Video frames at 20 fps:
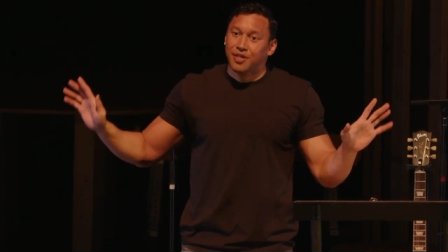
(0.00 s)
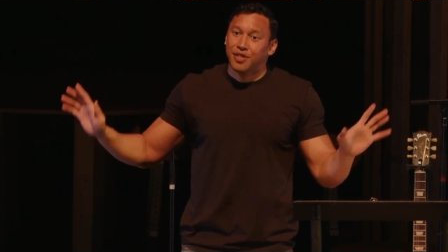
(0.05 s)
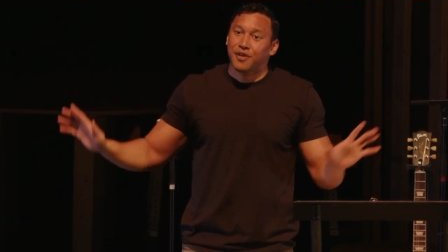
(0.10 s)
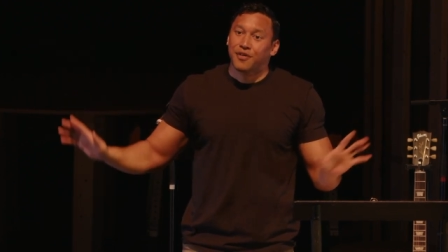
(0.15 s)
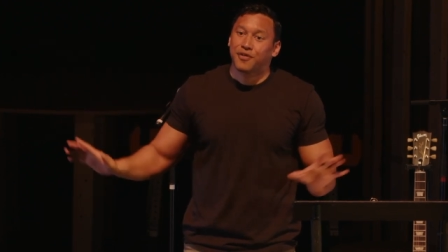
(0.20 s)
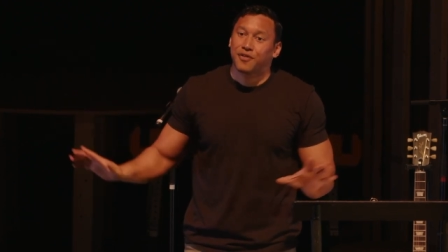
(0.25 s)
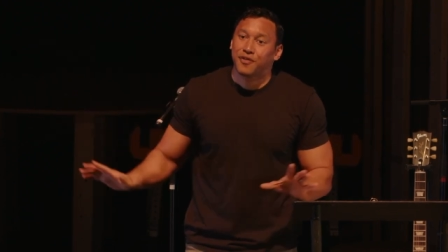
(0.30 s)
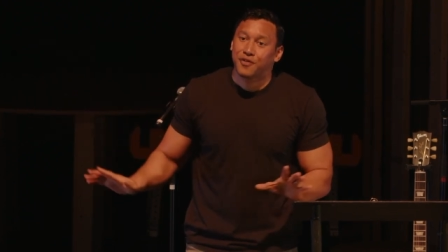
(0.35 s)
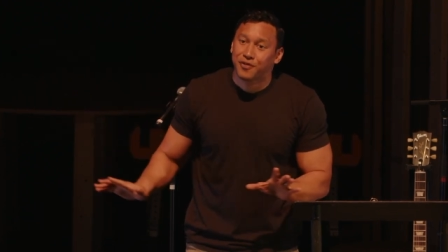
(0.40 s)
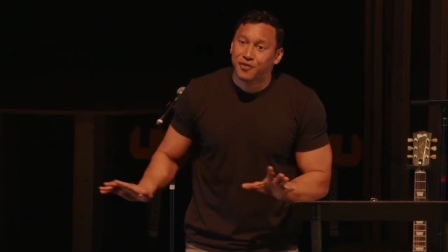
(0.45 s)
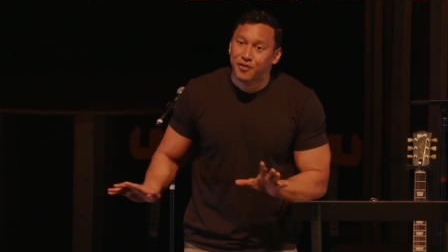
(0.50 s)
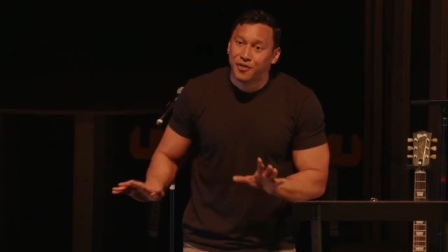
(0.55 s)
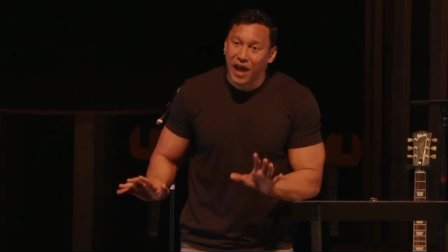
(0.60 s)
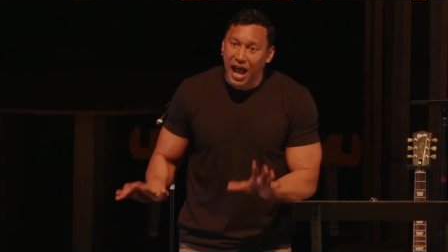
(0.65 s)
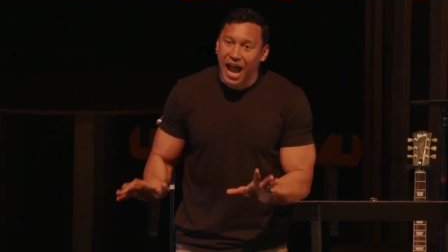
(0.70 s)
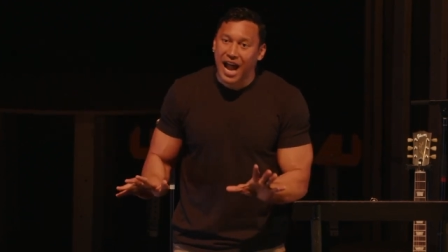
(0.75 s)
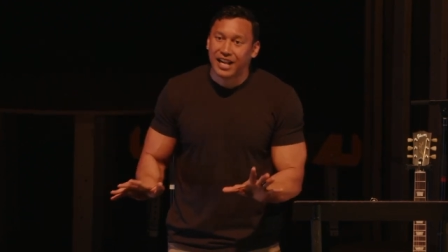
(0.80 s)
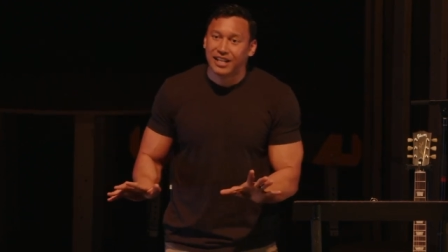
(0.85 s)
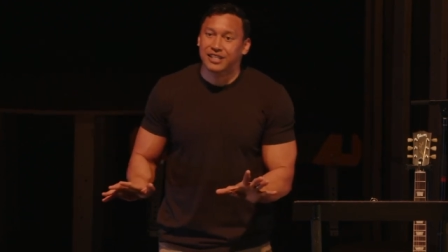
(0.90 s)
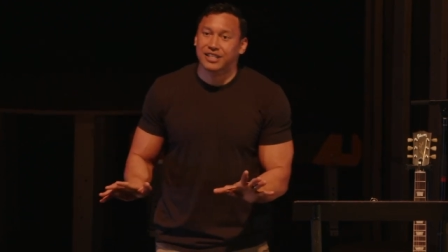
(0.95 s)
The
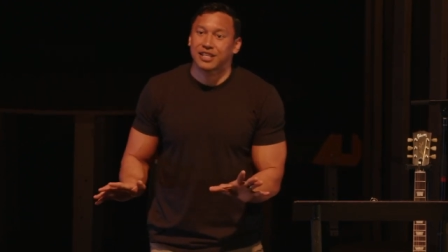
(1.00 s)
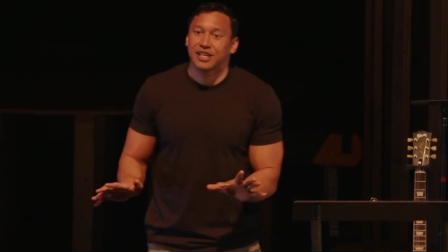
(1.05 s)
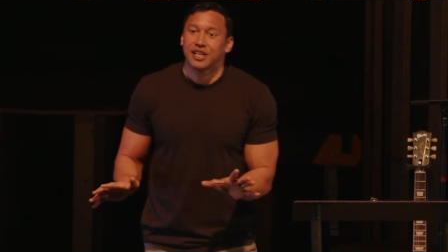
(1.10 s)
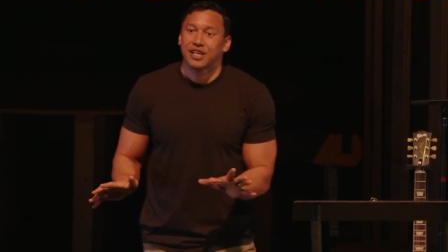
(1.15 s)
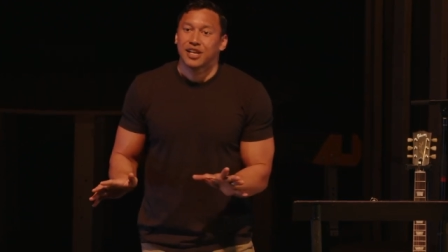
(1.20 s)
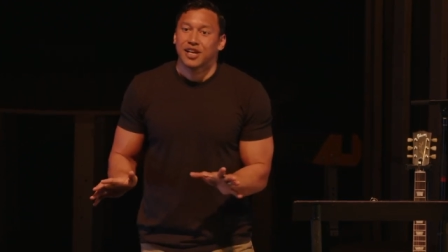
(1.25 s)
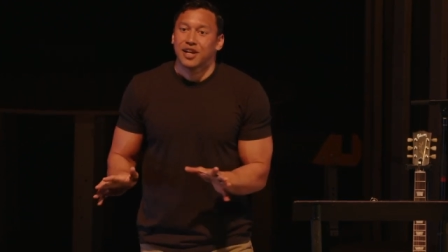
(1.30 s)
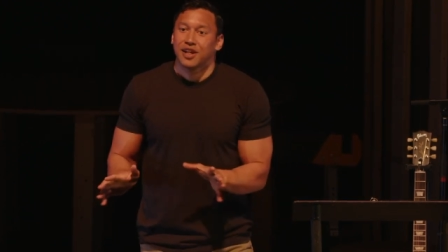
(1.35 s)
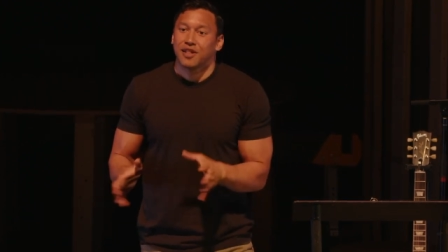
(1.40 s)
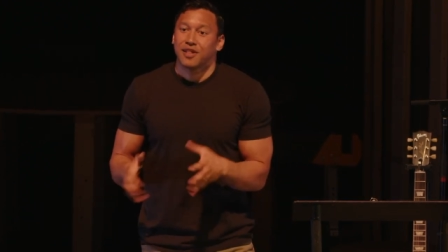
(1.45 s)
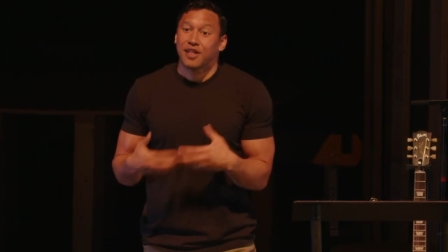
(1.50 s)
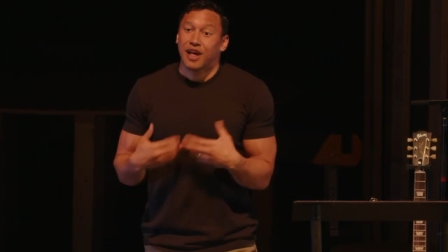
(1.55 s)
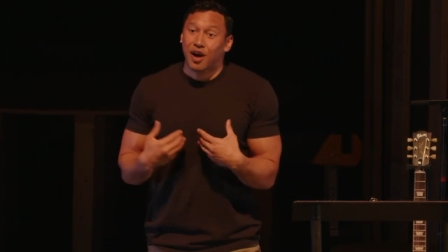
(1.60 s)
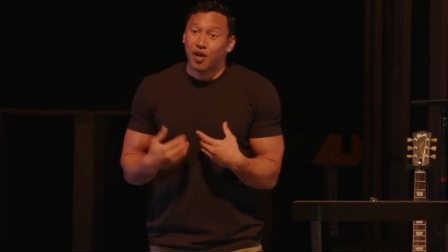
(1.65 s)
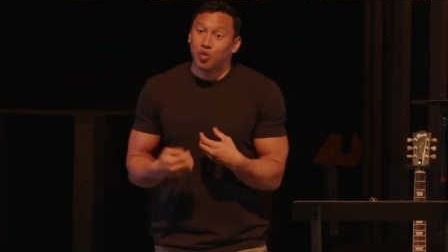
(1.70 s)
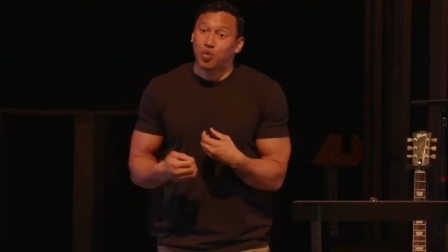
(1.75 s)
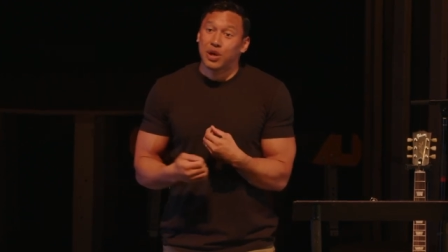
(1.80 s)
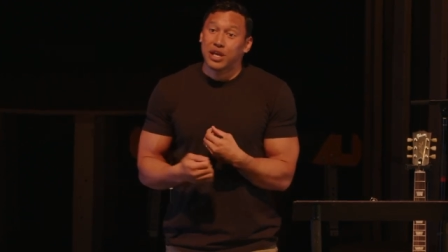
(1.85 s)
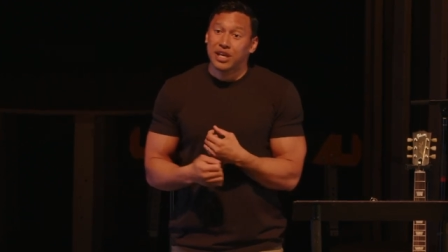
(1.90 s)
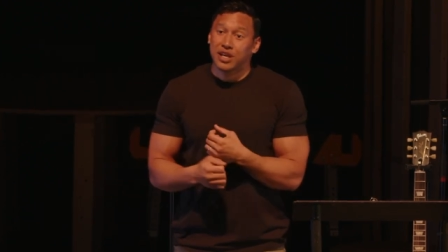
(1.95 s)
fact
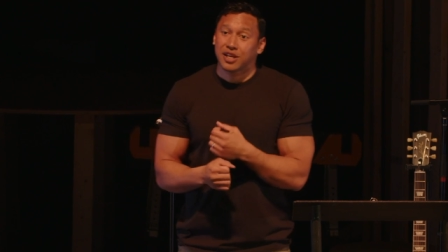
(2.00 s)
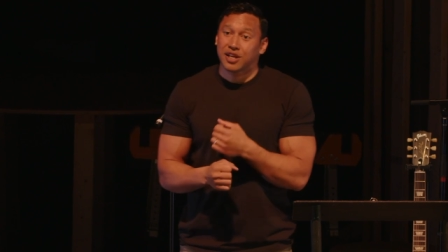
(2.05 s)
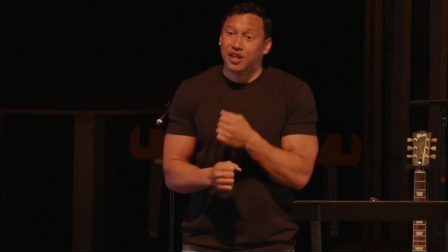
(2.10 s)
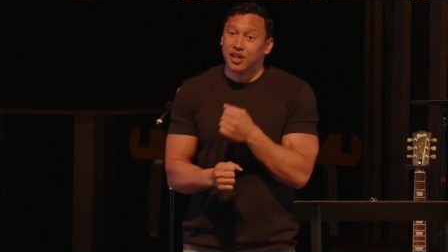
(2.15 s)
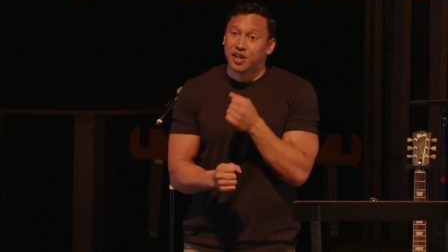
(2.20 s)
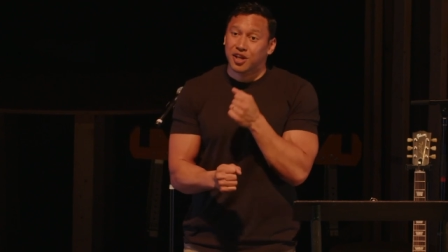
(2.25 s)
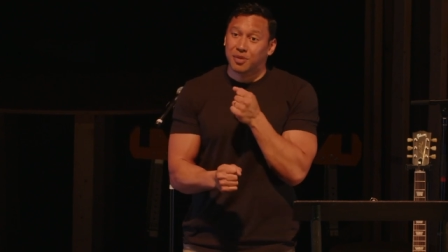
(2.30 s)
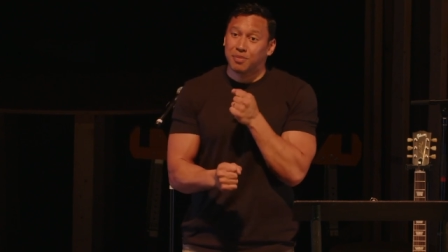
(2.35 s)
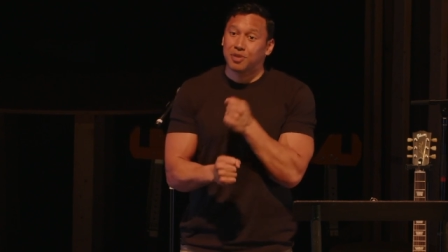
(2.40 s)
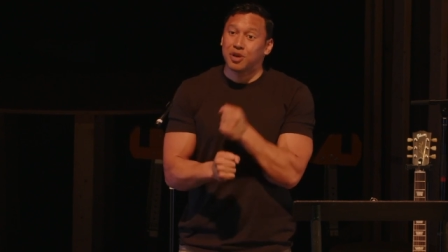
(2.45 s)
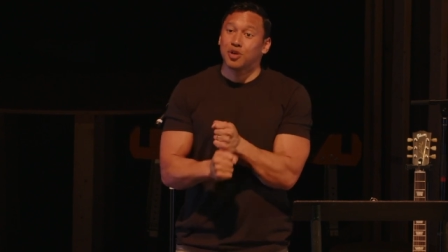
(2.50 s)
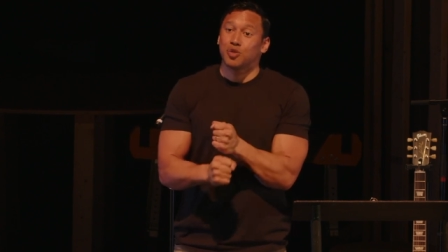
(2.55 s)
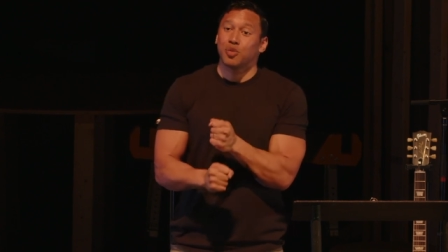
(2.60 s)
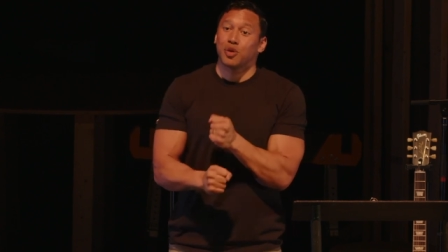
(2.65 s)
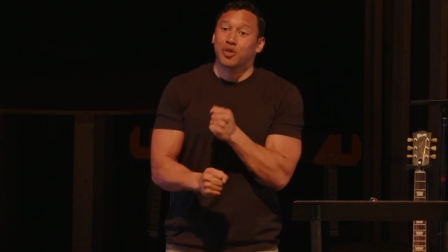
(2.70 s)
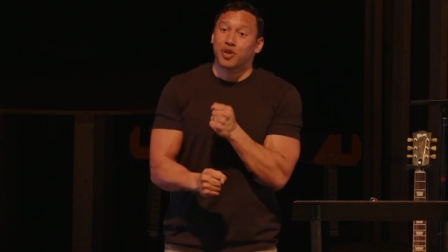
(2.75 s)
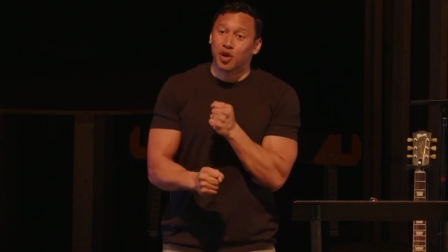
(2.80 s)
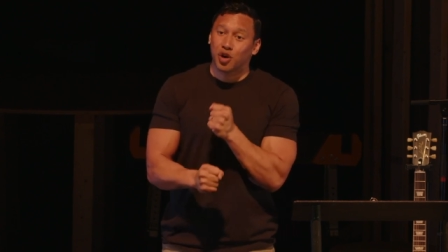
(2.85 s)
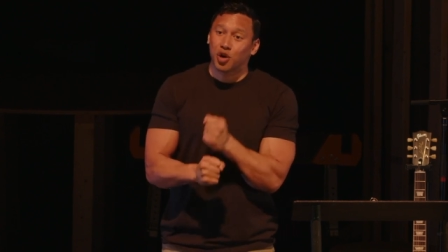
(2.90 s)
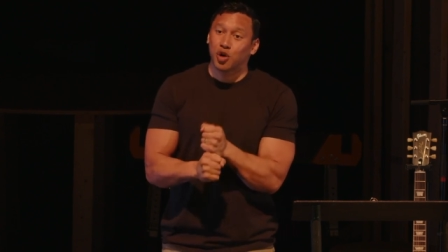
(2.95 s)
that we could commune
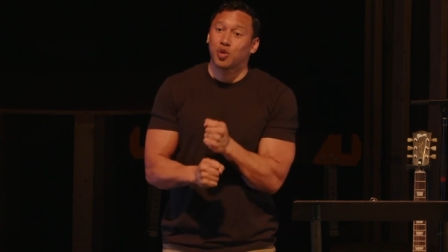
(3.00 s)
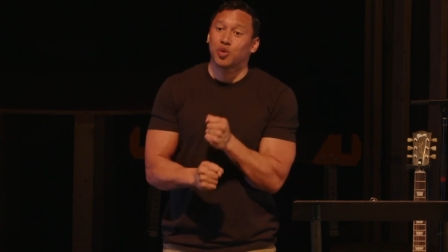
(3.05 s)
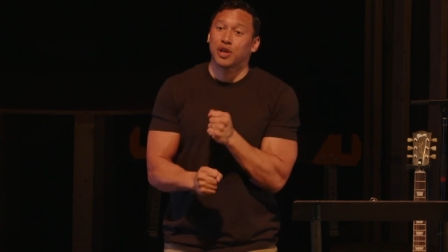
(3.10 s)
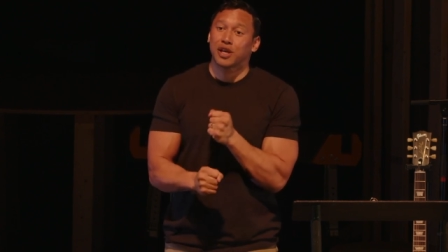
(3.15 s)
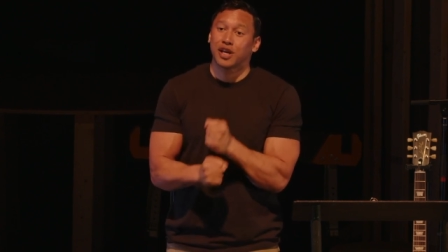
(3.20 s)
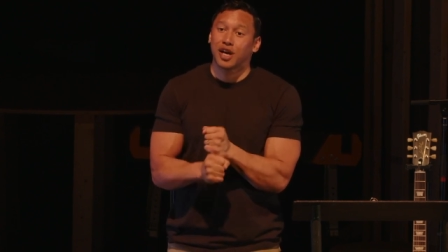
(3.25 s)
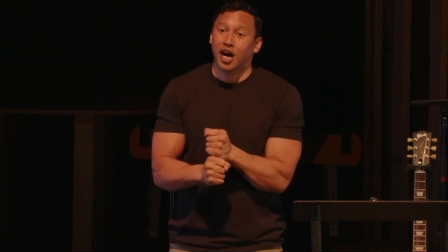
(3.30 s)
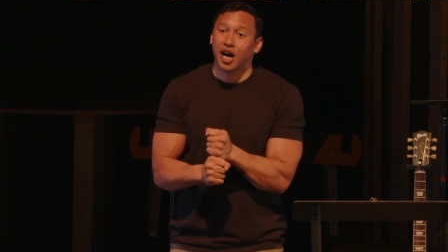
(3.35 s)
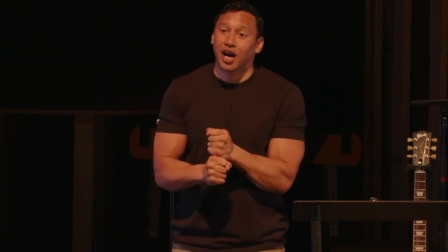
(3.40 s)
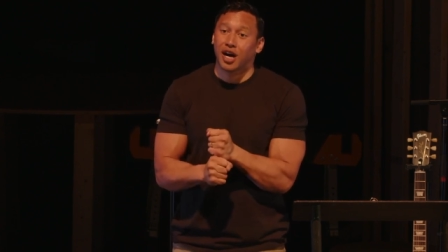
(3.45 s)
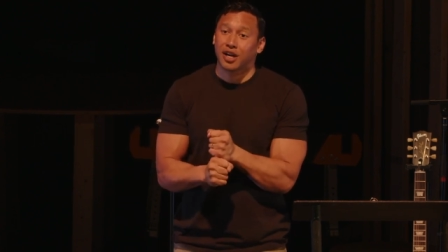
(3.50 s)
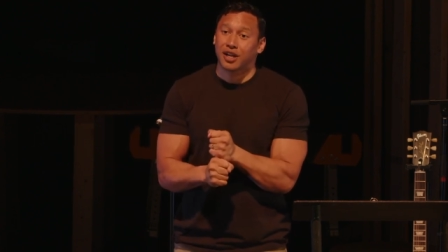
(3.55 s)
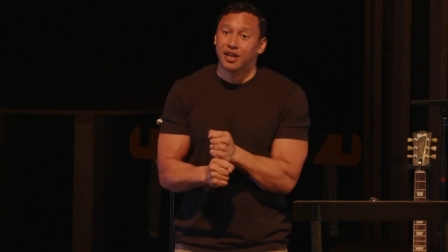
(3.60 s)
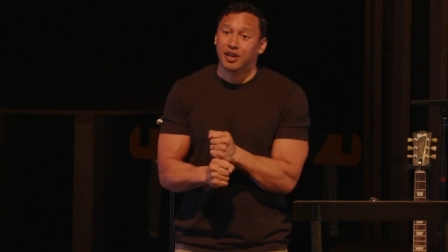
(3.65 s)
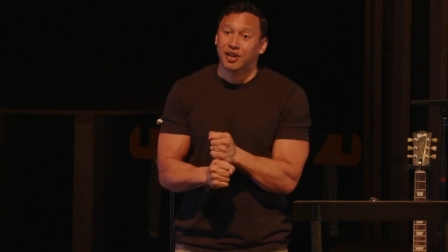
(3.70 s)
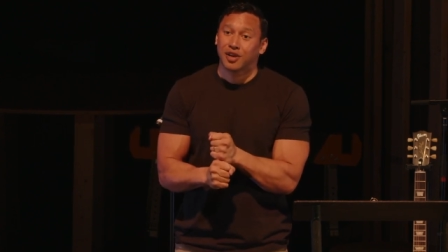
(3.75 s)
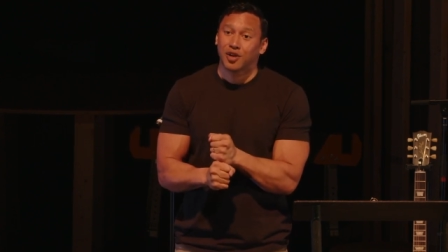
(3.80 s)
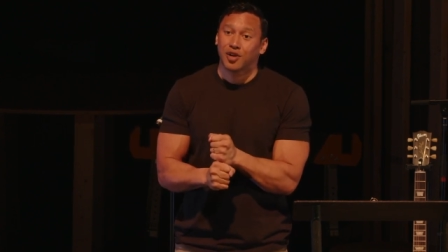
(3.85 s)
with a holy God